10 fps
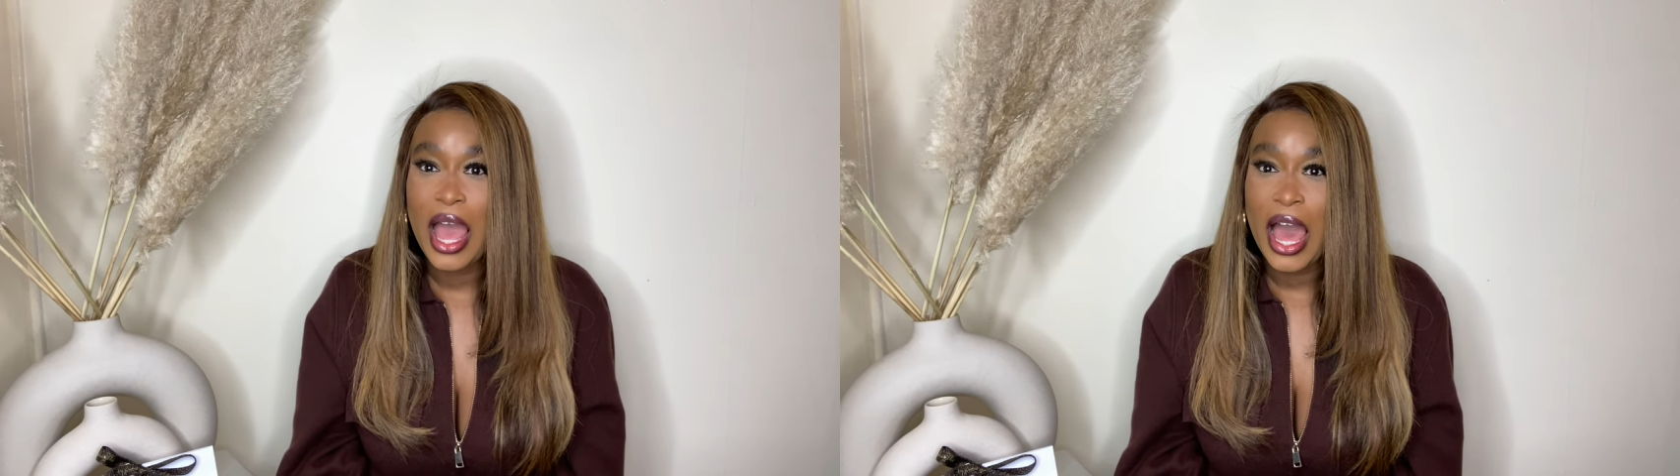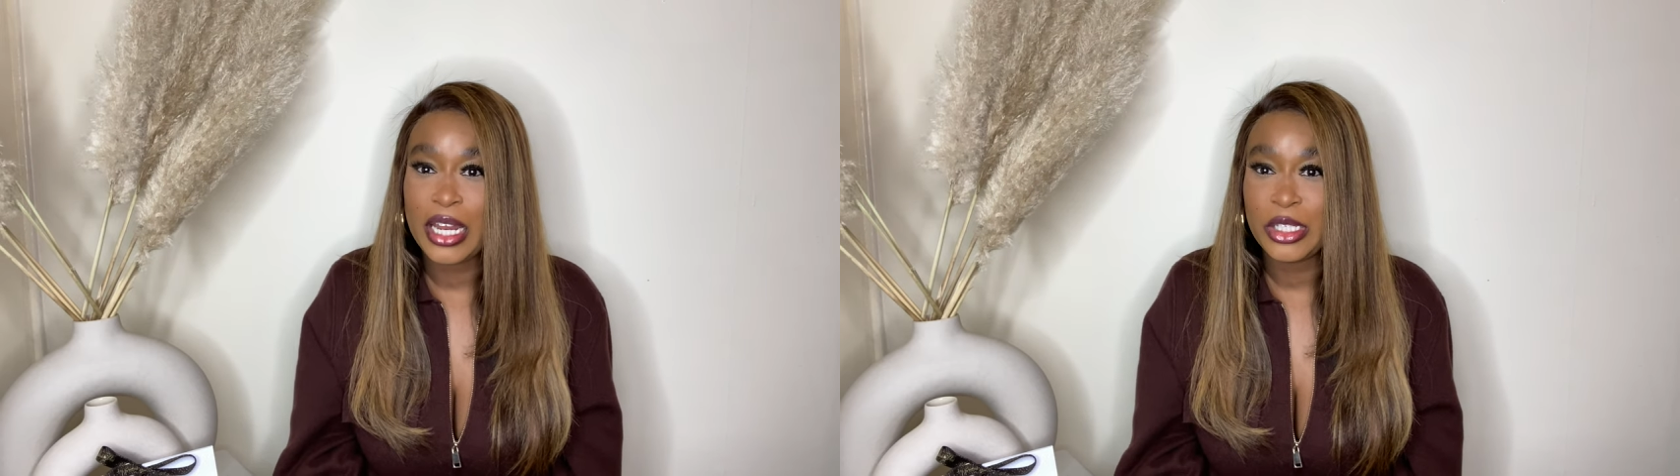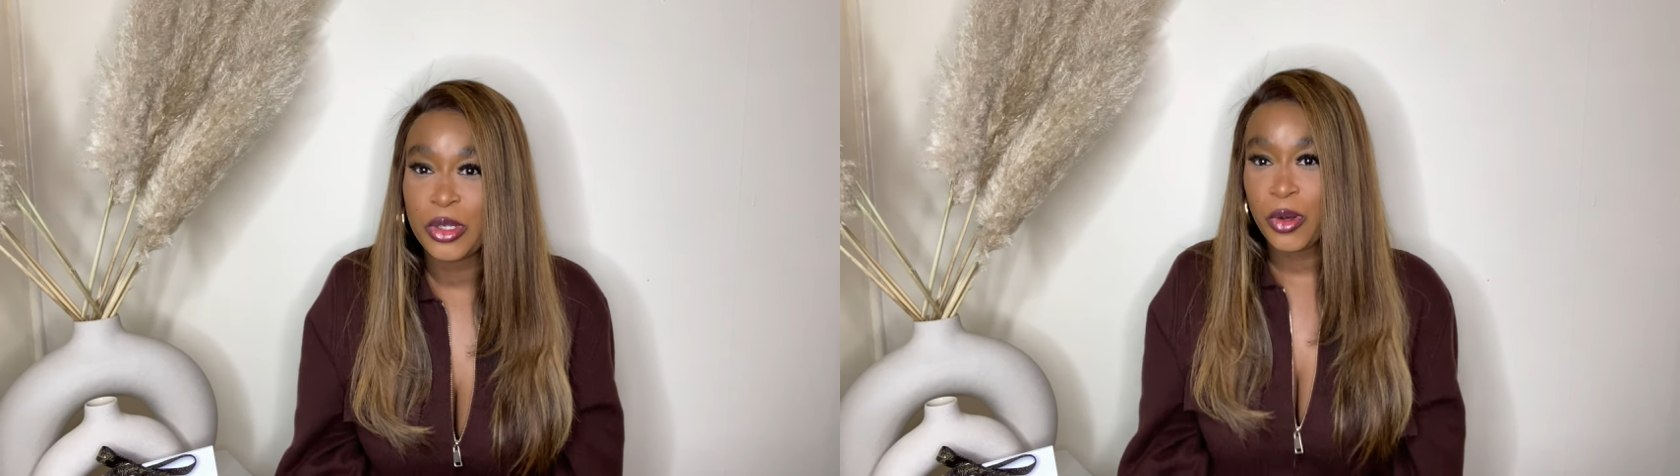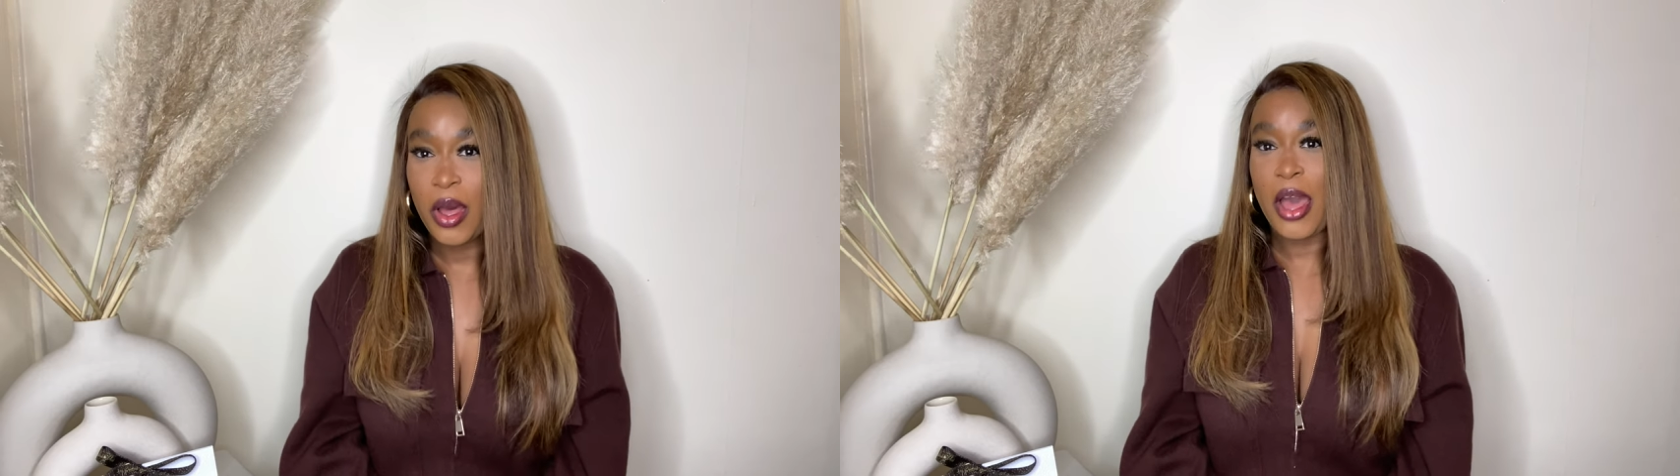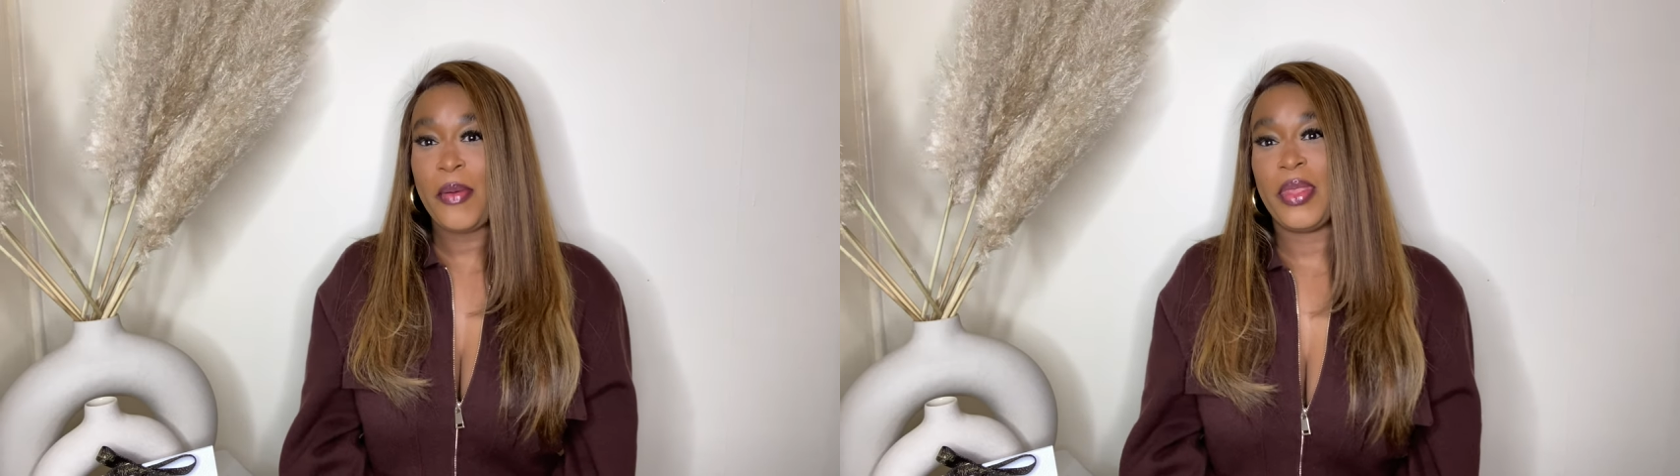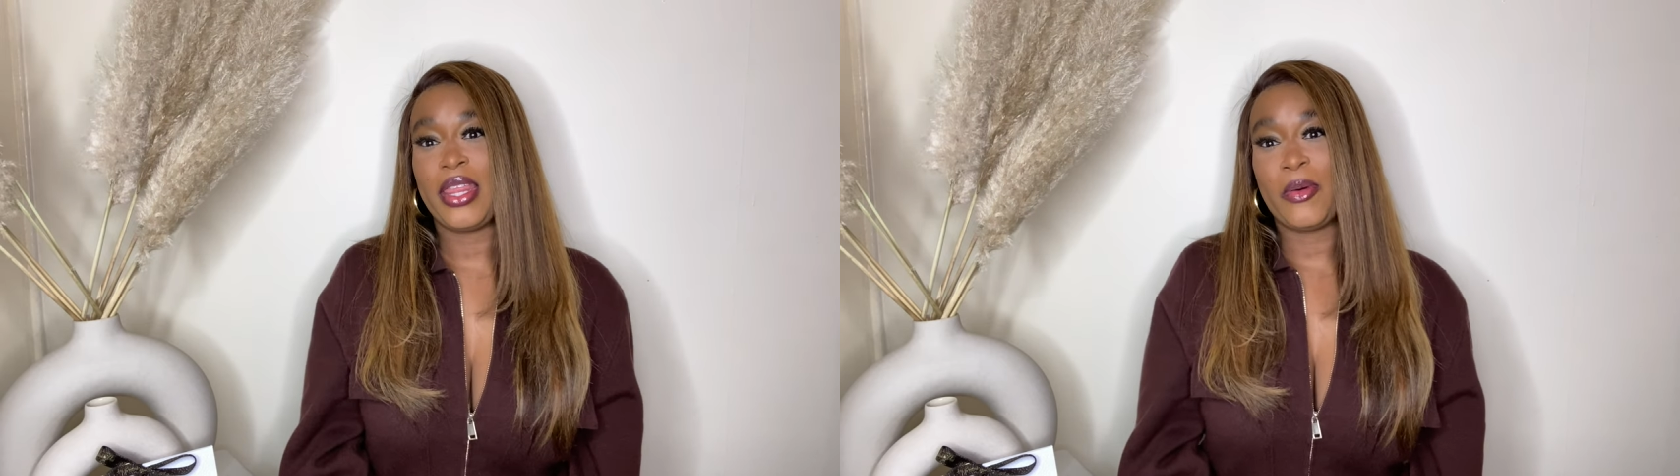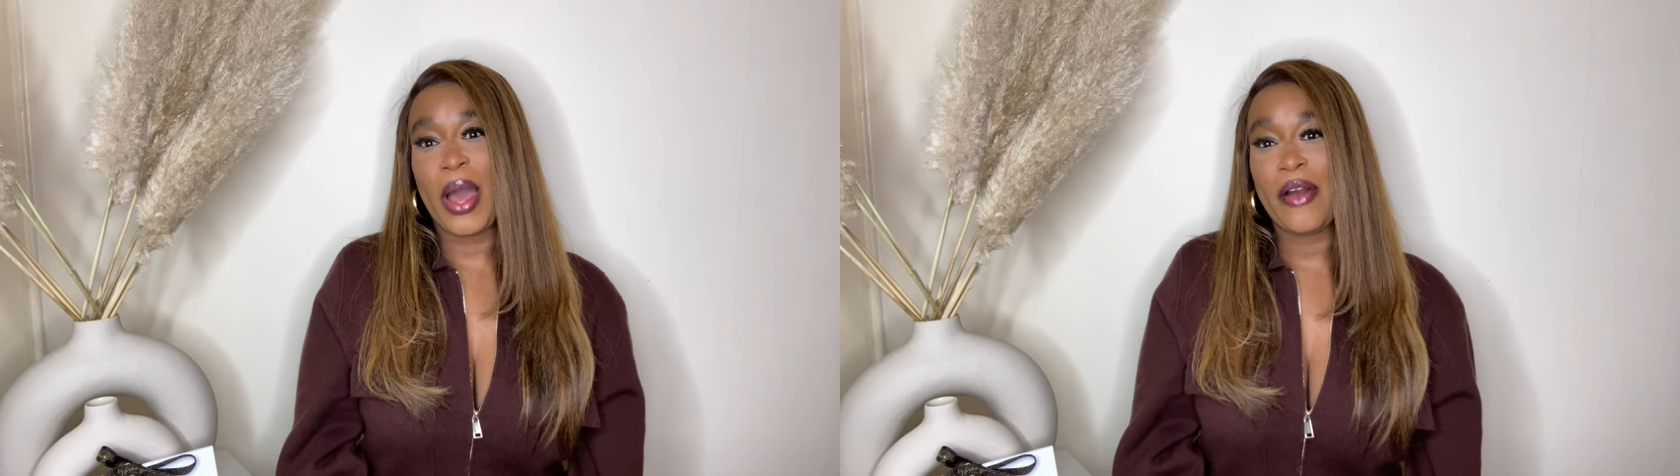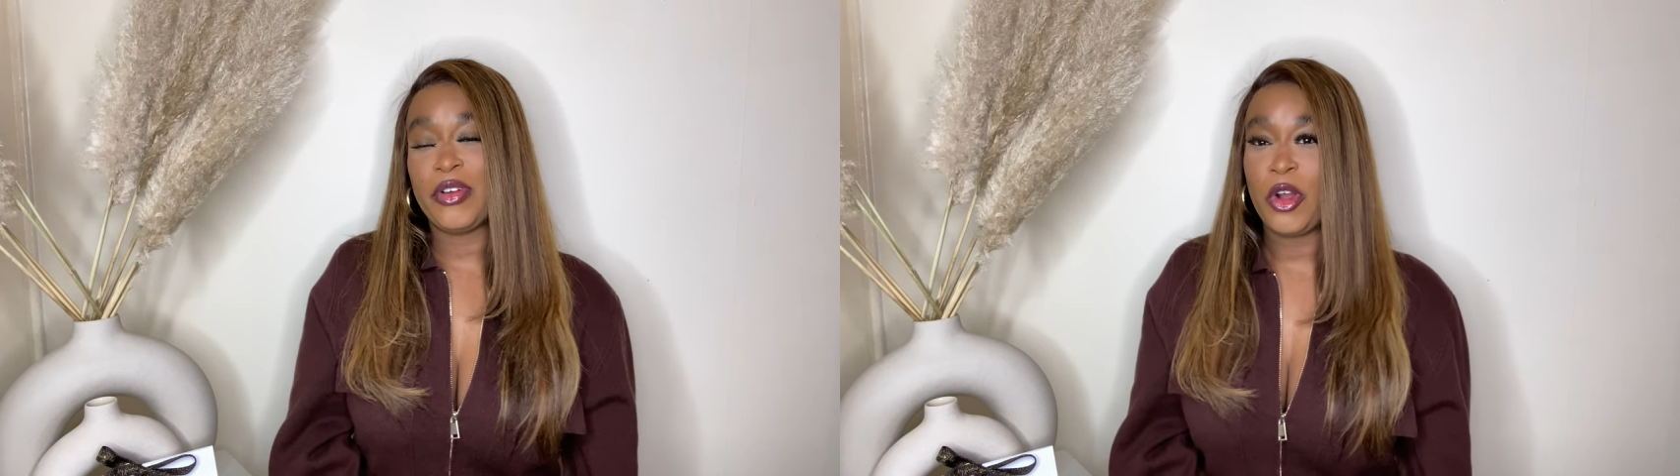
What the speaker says: and I saw that they were having